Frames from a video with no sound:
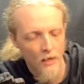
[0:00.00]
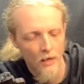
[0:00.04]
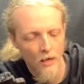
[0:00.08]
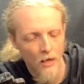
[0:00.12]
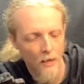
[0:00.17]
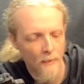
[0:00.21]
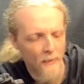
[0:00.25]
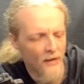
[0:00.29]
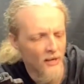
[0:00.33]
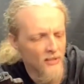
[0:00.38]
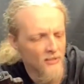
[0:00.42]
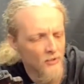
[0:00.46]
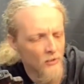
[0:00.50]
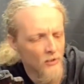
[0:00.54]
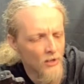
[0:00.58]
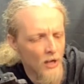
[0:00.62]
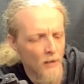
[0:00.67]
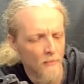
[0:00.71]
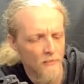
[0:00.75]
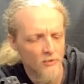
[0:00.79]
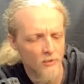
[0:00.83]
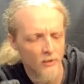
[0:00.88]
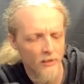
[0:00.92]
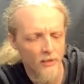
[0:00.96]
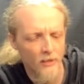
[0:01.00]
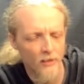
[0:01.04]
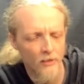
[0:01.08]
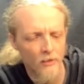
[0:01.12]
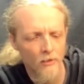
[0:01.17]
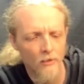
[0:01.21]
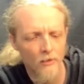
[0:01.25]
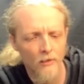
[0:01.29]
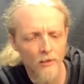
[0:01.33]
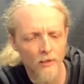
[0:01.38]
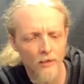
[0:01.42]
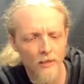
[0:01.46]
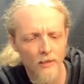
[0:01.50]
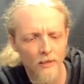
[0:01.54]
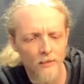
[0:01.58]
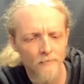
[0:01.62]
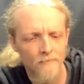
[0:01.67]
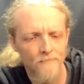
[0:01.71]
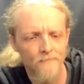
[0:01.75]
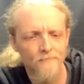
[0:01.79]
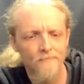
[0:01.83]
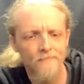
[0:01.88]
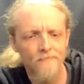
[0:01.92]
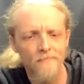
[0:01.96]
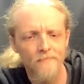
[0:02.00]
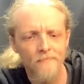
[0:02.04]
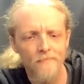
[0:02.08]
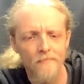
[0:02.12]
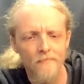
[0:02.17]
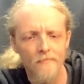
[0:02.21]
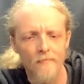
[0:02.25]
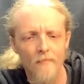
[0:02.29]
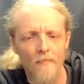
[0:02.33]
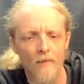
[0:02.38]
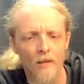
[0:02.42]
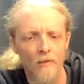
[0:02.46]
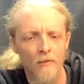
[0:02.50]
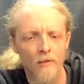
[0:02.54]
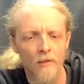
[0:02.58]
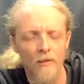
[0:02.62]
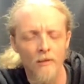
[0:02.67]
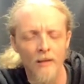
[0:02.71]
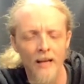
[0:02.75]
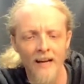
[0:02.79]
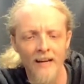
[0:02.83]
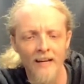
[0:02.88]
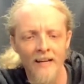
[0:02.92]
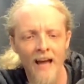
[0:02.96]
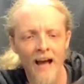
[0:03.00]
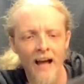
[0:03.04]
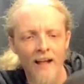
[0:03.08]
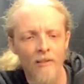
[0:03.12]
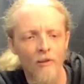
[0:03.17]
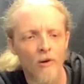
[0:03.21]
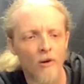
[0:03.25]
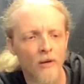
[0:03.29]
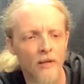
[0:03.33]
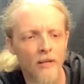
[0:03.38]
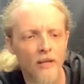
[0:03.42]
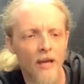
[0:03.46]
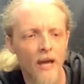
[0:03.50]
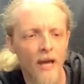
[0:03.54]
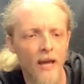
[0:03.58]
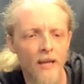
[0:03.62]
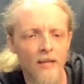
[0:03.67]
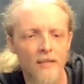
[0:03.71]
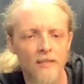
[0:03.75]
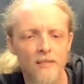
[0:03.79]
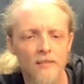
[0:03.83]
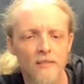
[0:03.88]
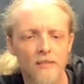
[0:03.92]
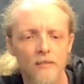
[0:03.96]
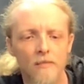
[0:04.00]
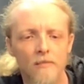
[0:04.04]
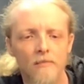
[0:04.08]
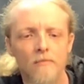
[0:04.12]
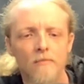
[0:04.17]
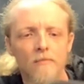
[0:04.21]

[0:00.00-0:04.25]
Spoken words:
It also comes with a little like nylon case